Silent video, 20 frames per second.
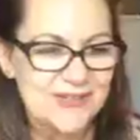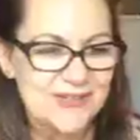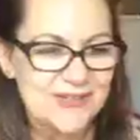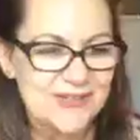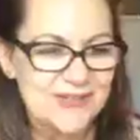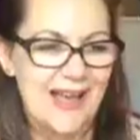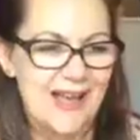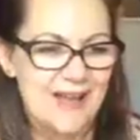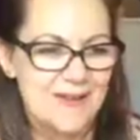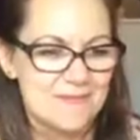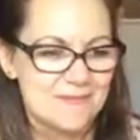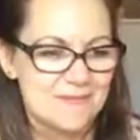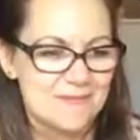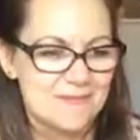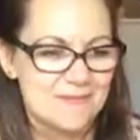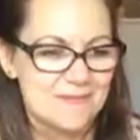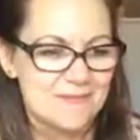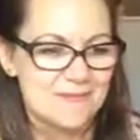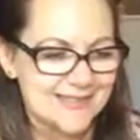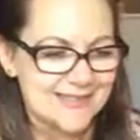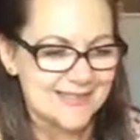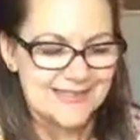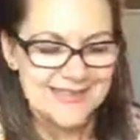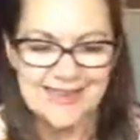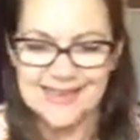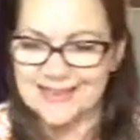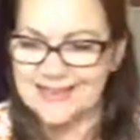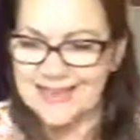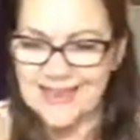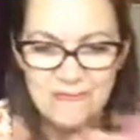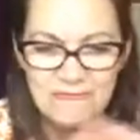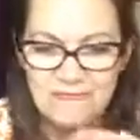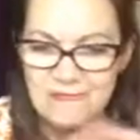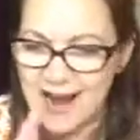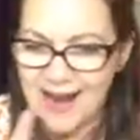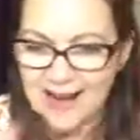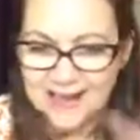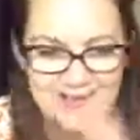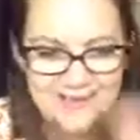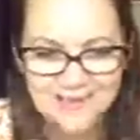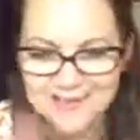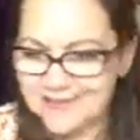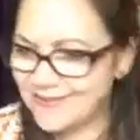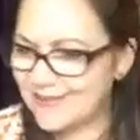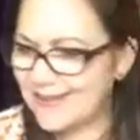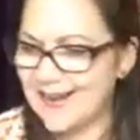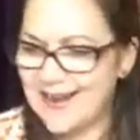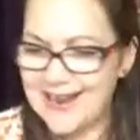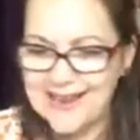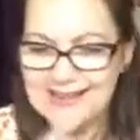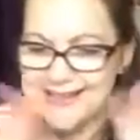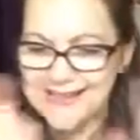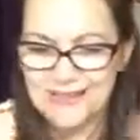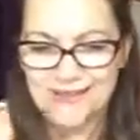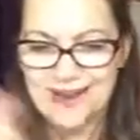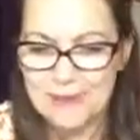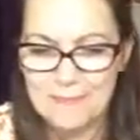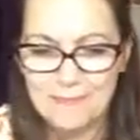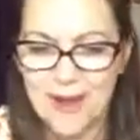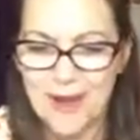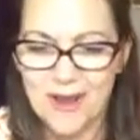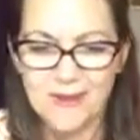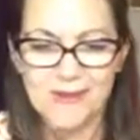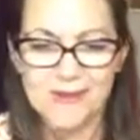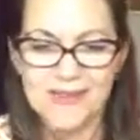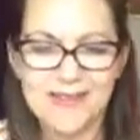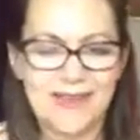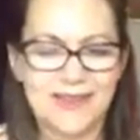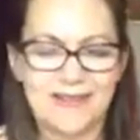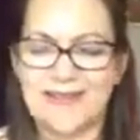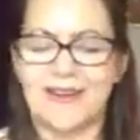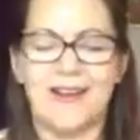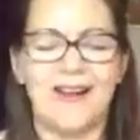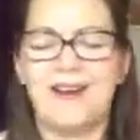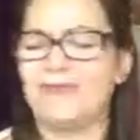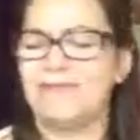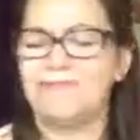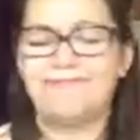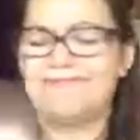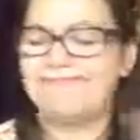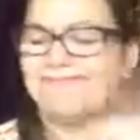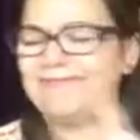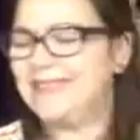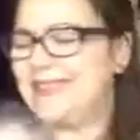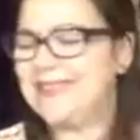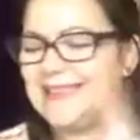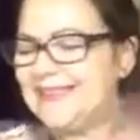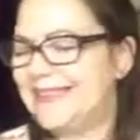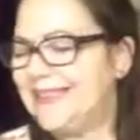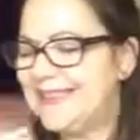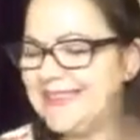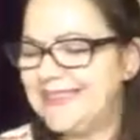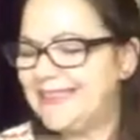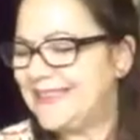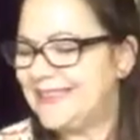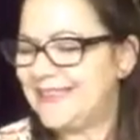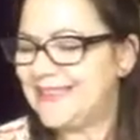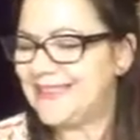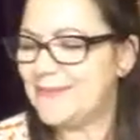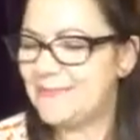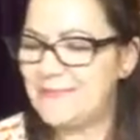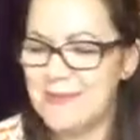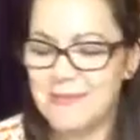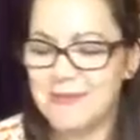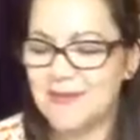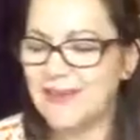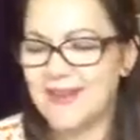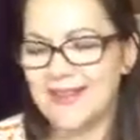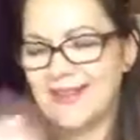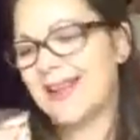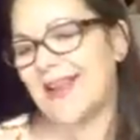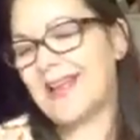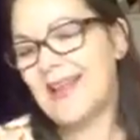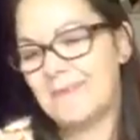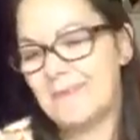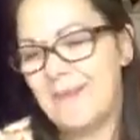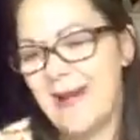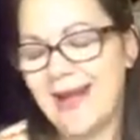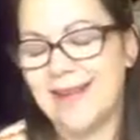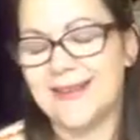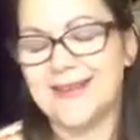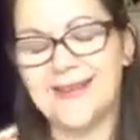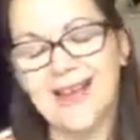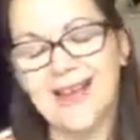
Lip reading: write an Instagram post, and I'm like, oh, delete. People are going to think I'm mad.